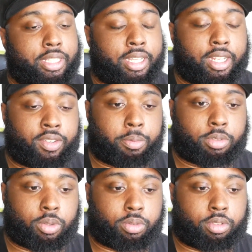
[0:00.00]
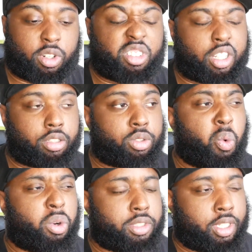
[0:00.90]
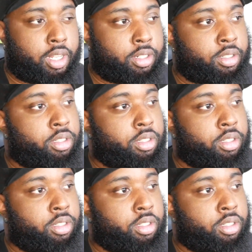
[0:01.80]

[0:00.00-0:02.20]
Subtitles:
At the end of episode 13, towards the end,